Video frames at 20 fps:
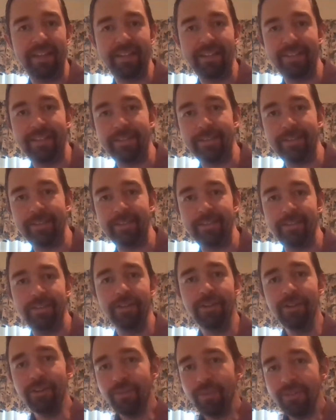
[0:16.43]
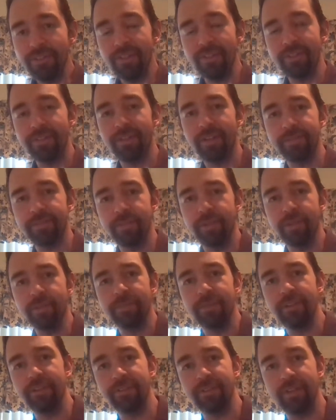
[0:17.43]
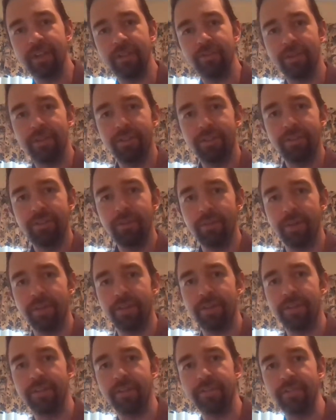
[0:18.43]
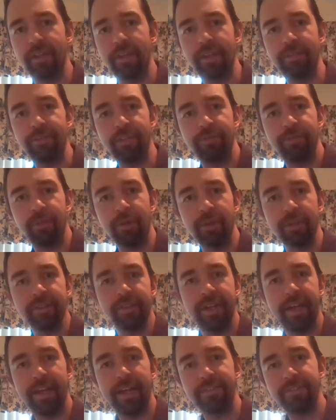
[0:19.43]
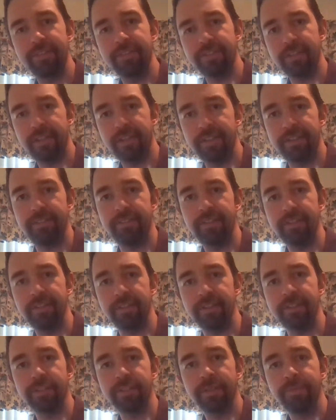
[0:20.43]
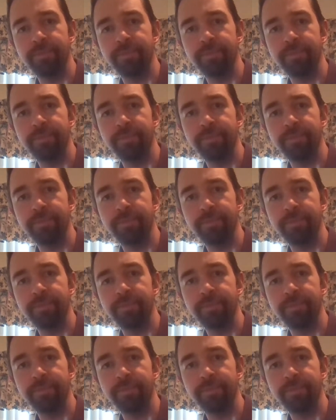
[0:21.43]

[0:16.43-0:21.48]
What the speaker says: Yours was the tough group to decide what to do with. You know, of the four classes I teach,